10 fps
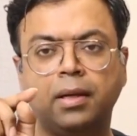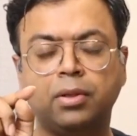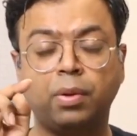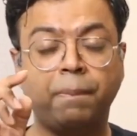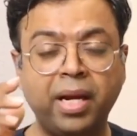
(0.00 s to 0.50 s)

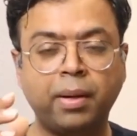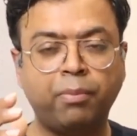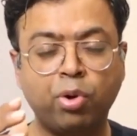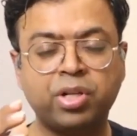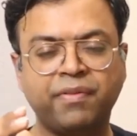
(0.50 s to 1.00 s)
So meet a
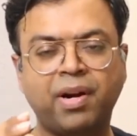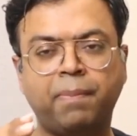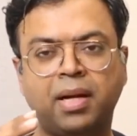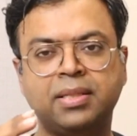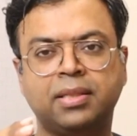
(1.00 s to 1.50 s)
board-certified
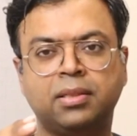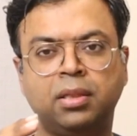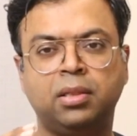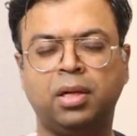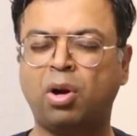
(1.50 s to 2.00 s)
plastic
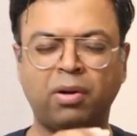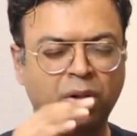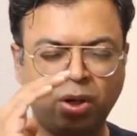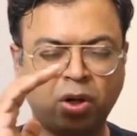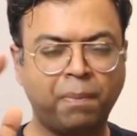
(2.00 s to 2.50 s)
surgeon, or
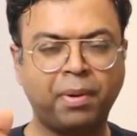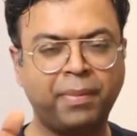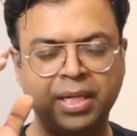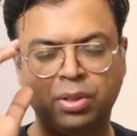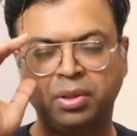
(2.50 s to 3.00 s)
don't
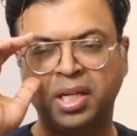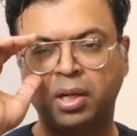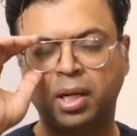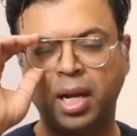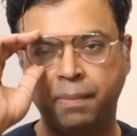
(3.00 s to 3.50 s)
compromise on
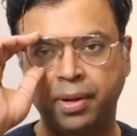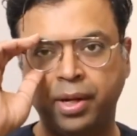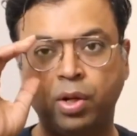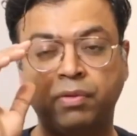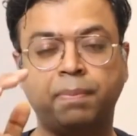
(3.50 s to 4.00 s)
the
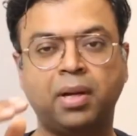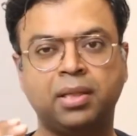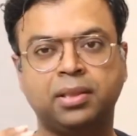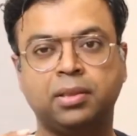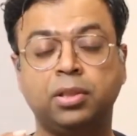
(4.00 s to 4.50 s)
ability of the
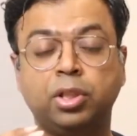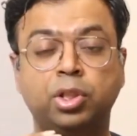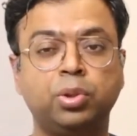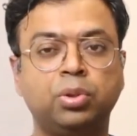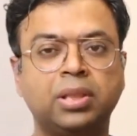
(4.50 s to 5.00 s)
plastic surgeon you
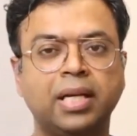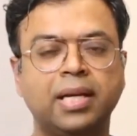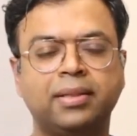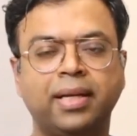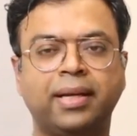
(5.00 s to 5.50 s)
choose,
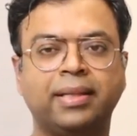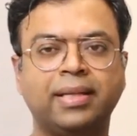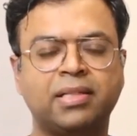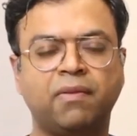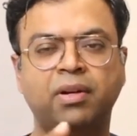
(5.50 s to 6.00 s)
thinking
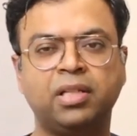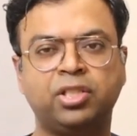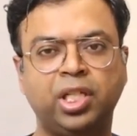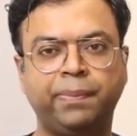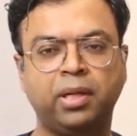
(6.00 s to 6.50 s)
that someone is
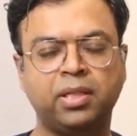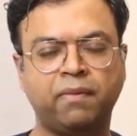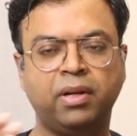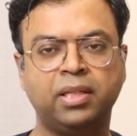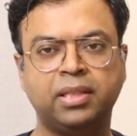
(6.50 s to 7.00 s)
cheaper,
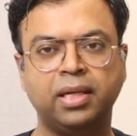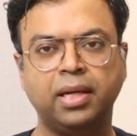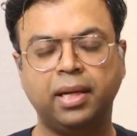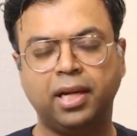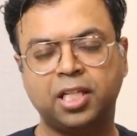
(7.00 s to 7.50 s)
someone is
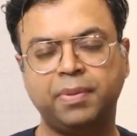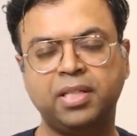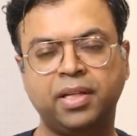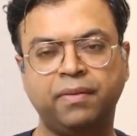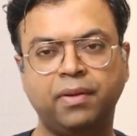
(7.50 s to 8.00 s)

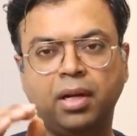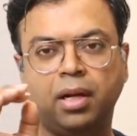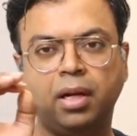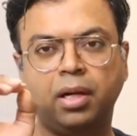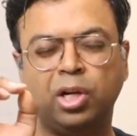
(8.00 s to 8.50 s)
expensive.
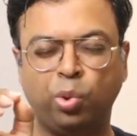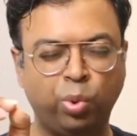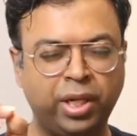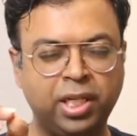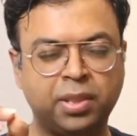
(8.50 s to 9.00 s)

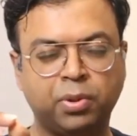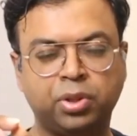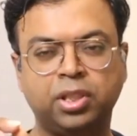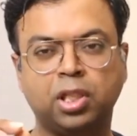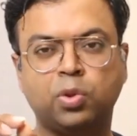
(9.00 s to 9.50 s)
Do these
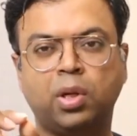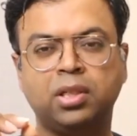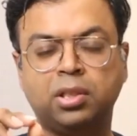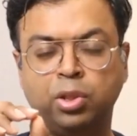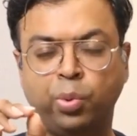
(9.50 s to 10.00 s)
procedures
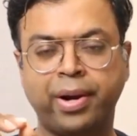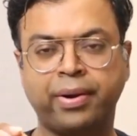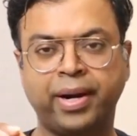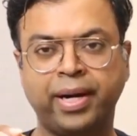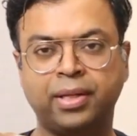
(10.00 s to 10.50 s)
once, do it
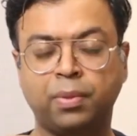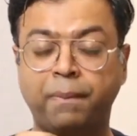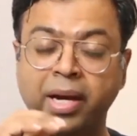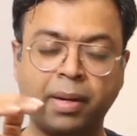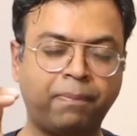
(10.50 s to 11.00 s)
right. So
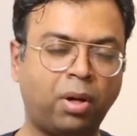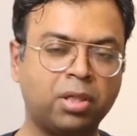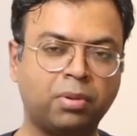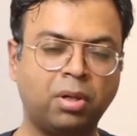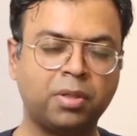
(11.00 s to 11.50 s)
meet a
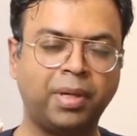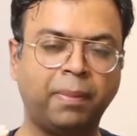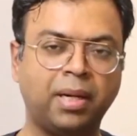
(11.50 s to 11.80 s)
cosmetic